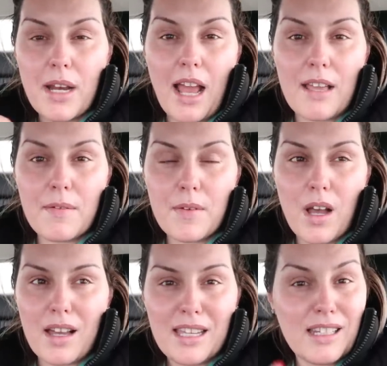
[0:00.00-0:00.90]
but I
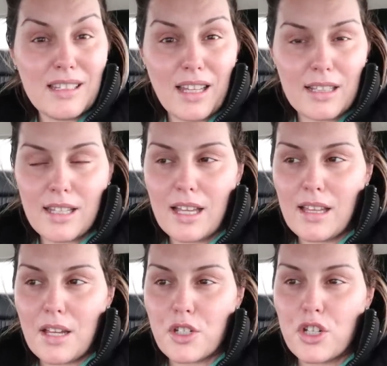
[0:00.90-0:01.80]
uh, he didn't like
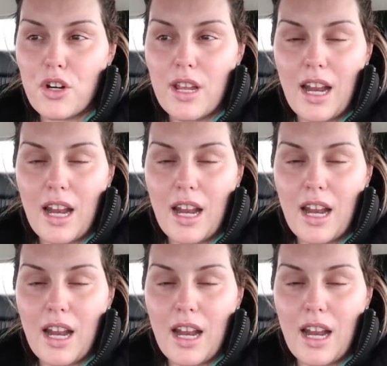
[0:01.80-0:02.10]
that last year.